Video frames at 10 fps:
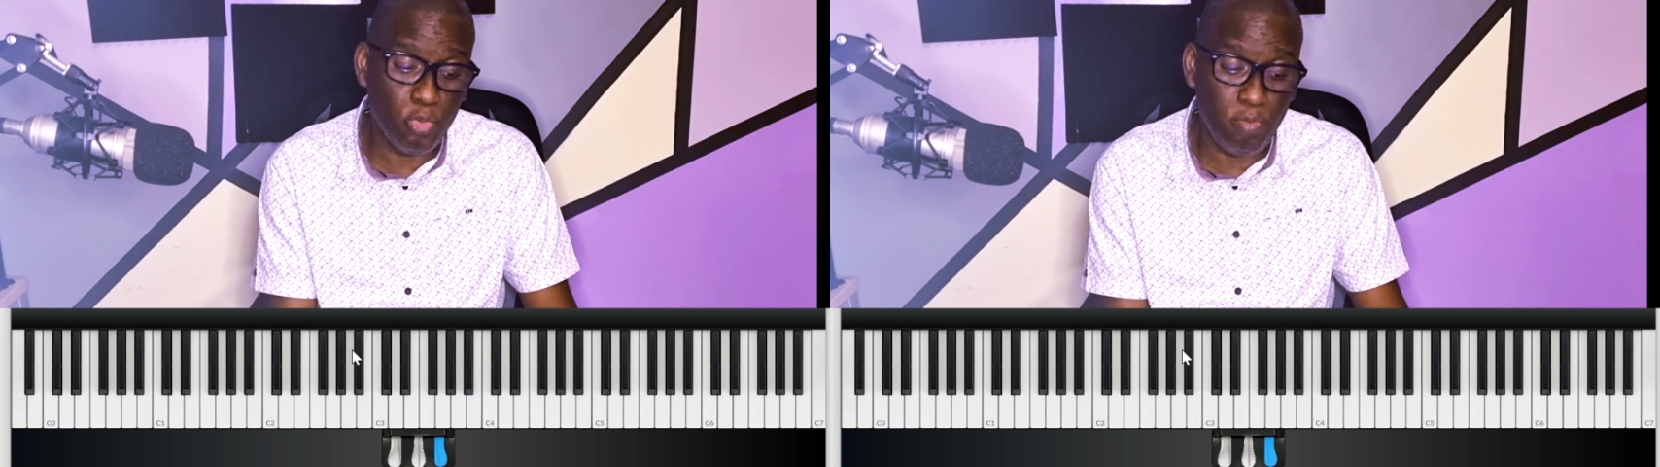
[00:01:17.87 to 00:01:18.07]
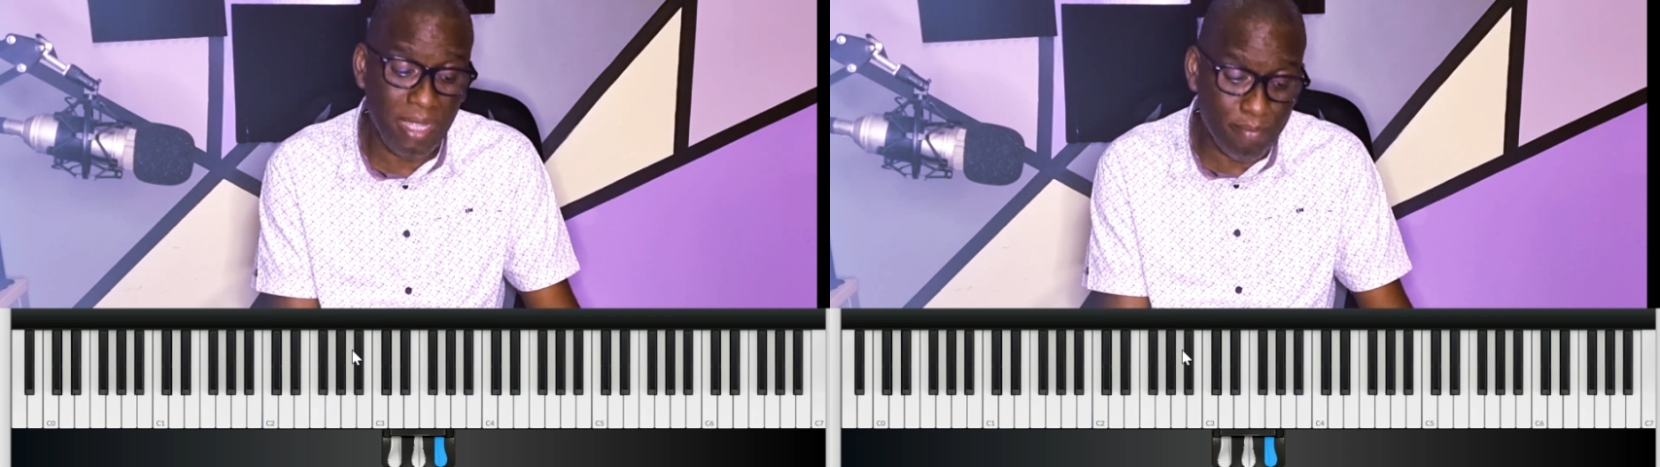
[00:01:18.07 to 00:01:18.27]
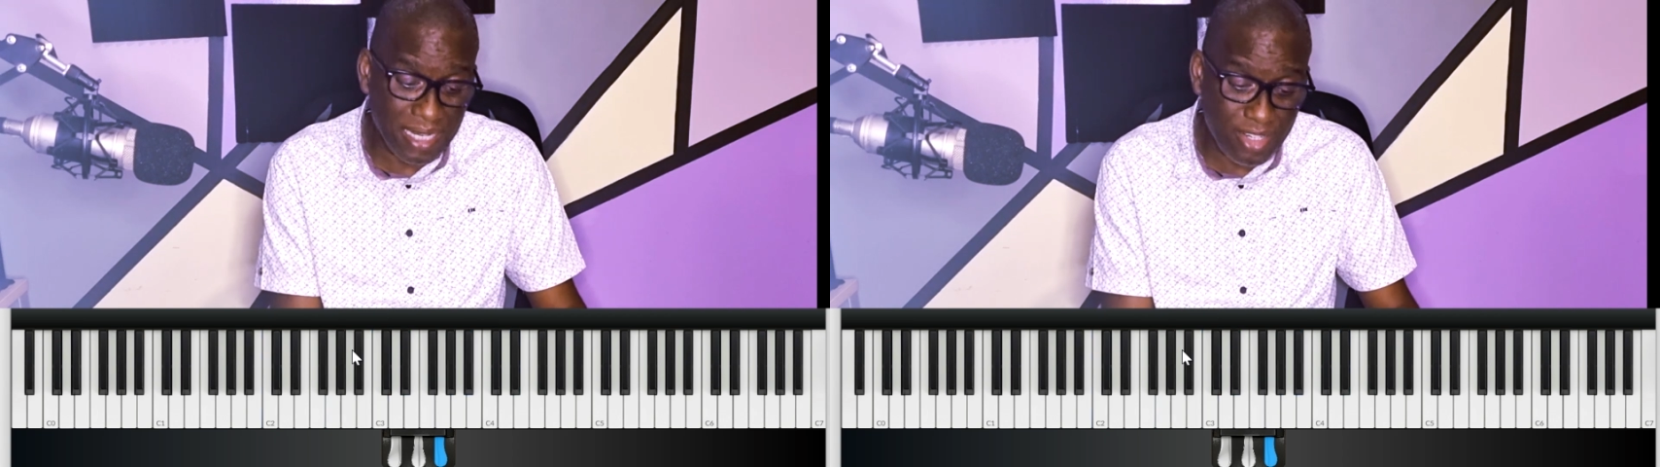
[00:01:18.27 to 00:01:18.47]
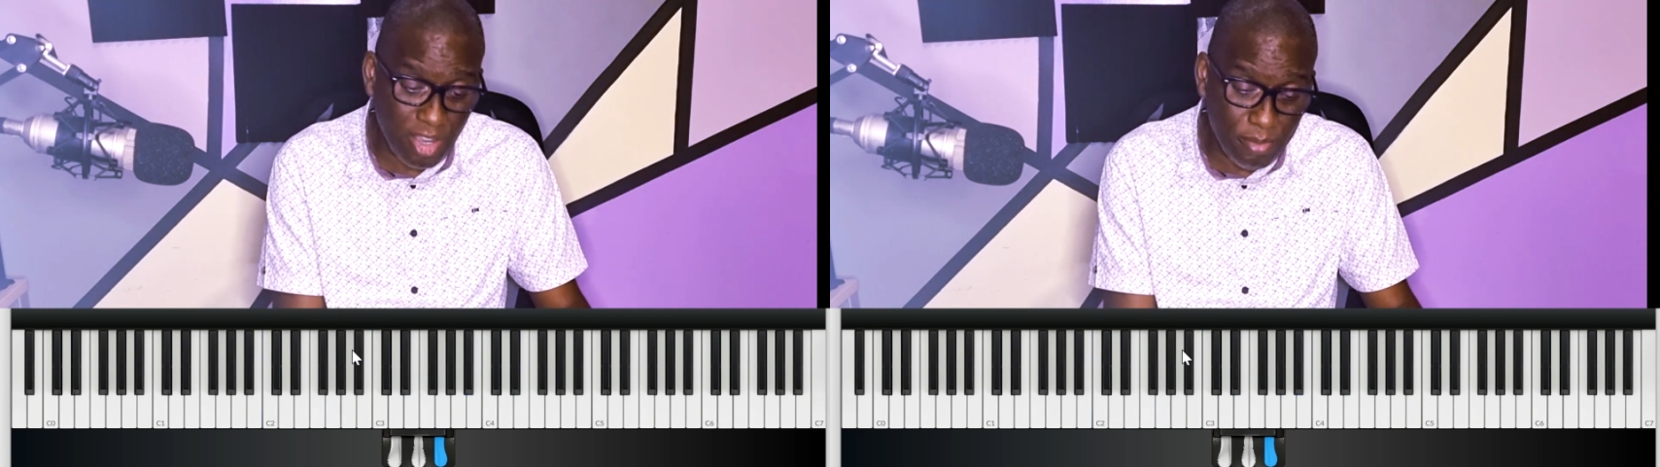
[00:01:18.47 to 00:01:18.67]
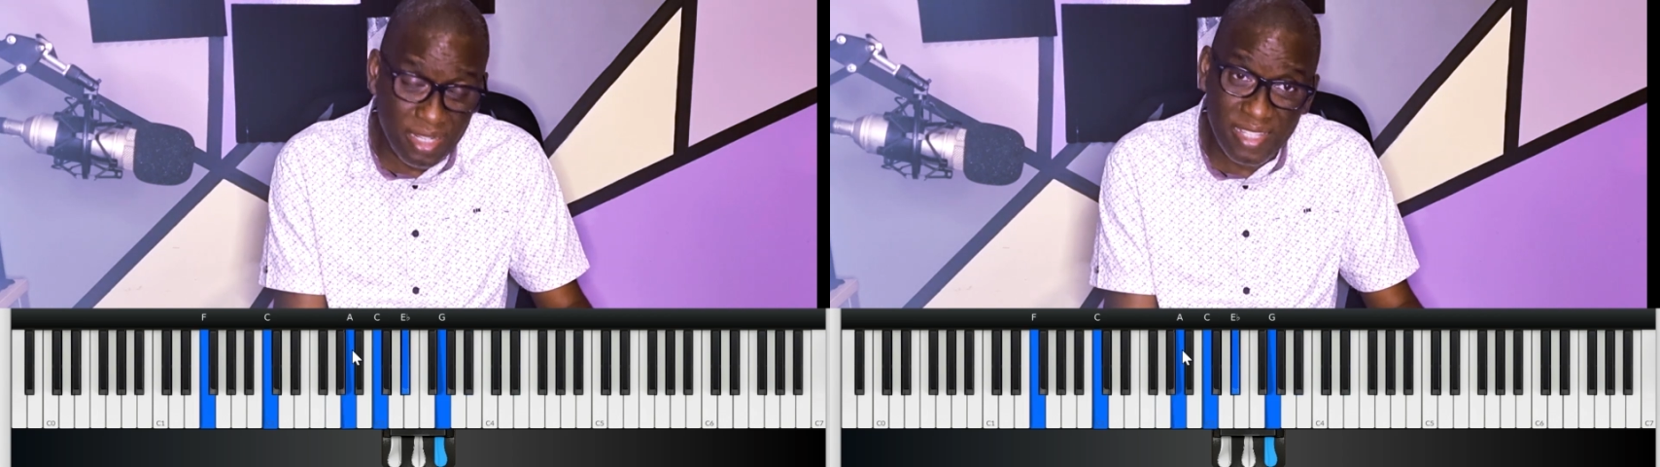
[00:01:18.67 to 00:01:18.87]
which would be my
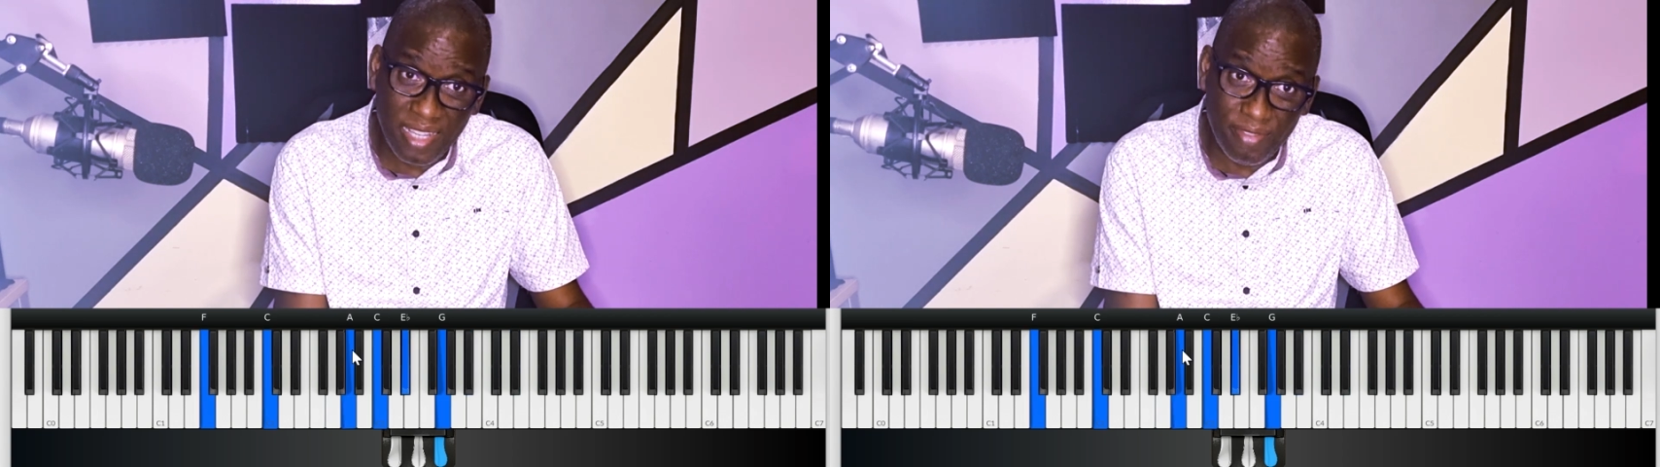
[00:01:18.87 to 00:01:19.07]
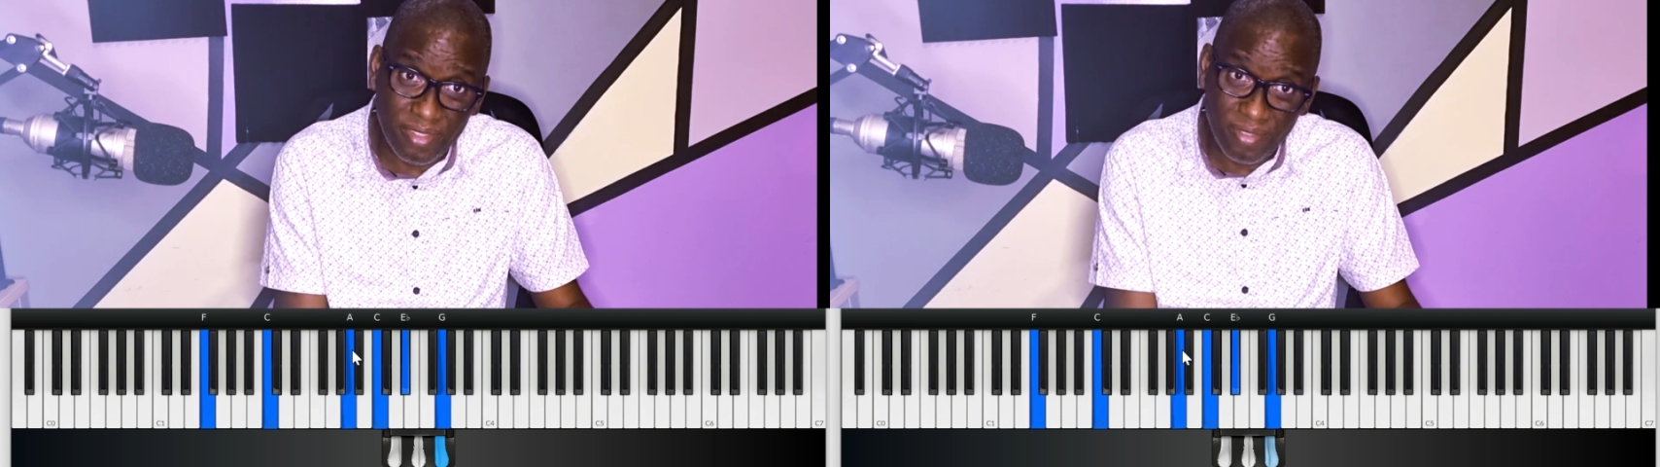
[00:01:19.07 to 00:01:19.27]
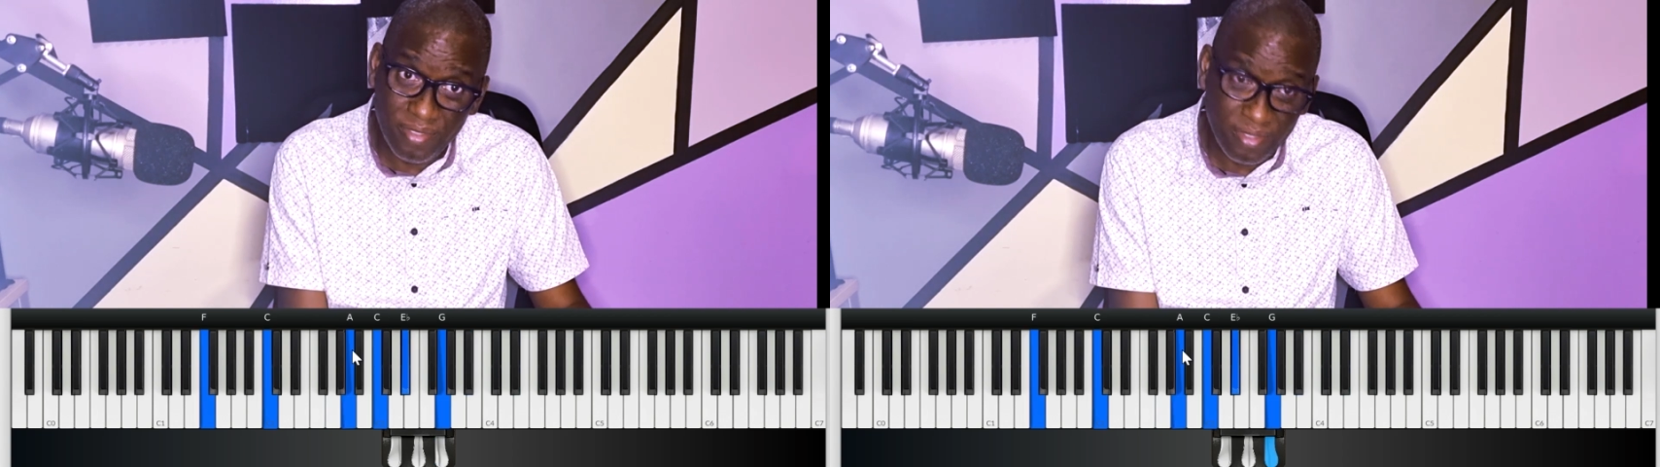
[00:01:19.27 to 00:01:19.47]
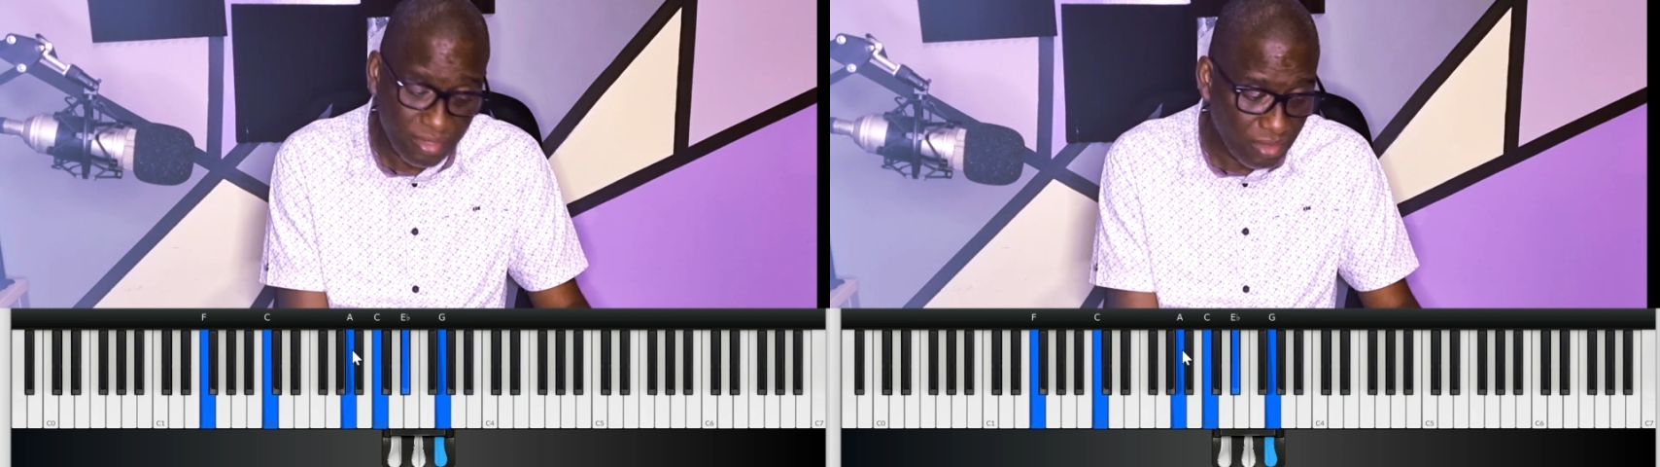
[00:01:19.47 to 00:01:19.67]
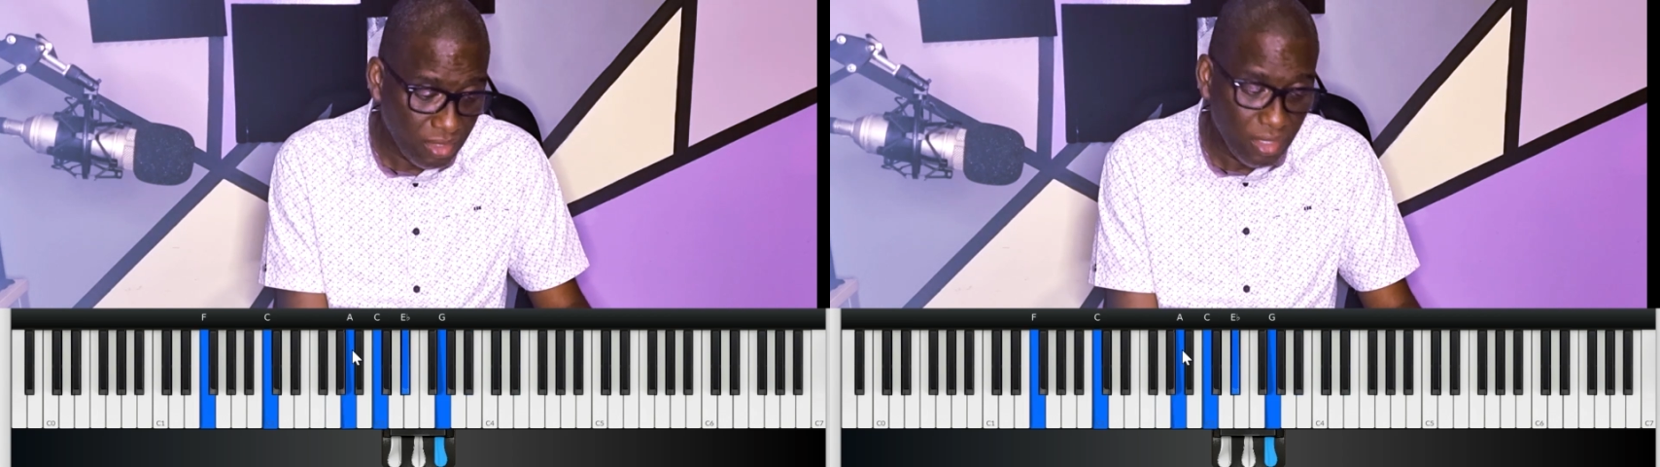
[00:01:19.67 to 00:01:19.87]
dominant
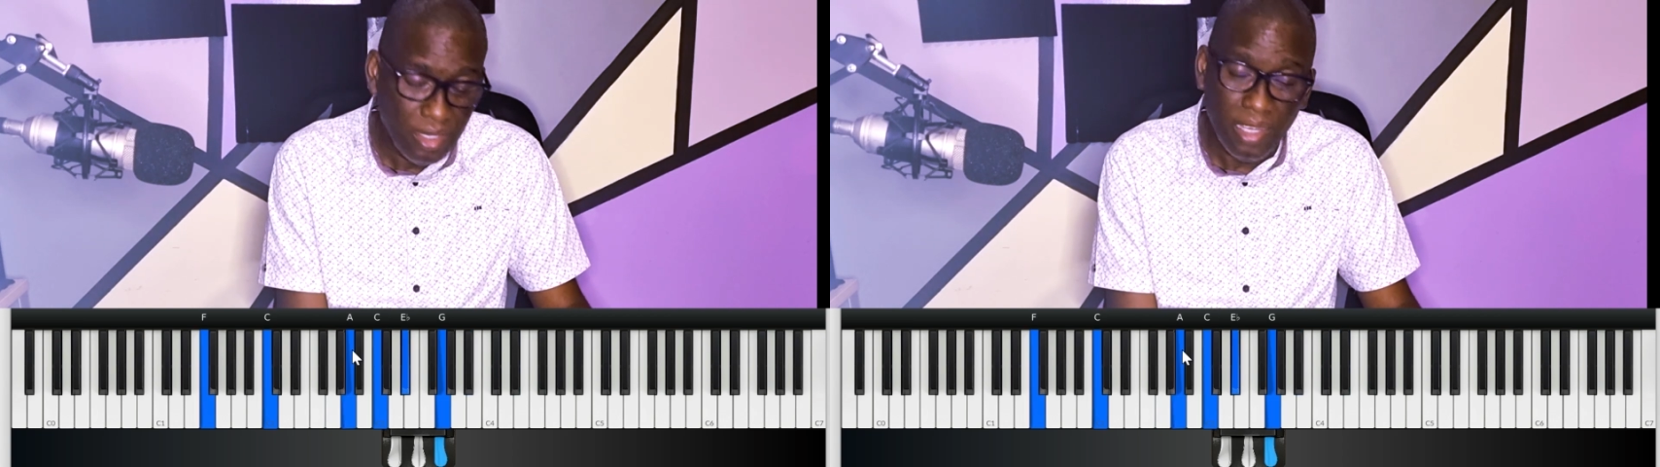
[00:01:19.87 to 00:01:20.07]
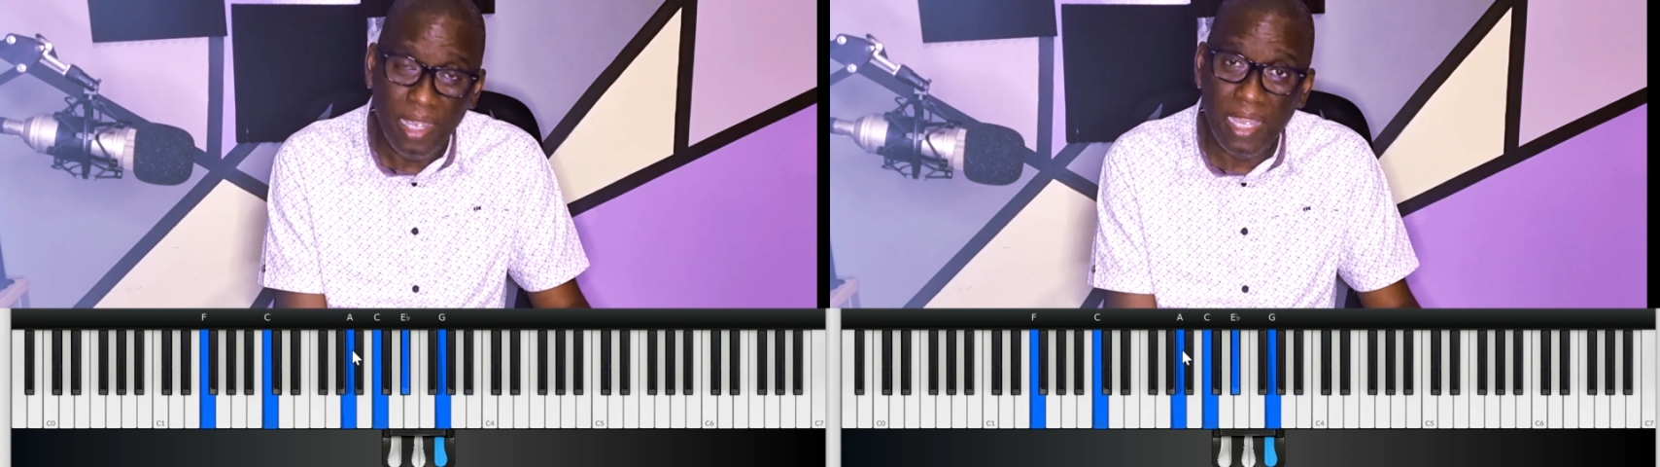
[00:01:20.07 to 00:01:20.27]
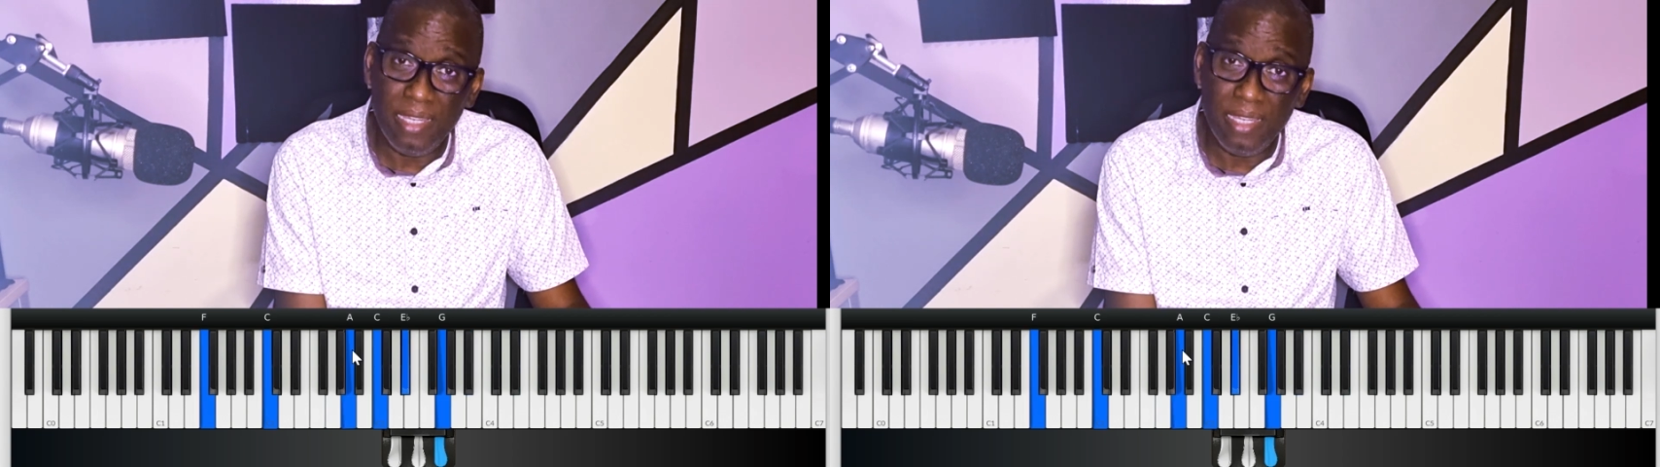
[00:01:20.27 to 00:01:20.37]
7.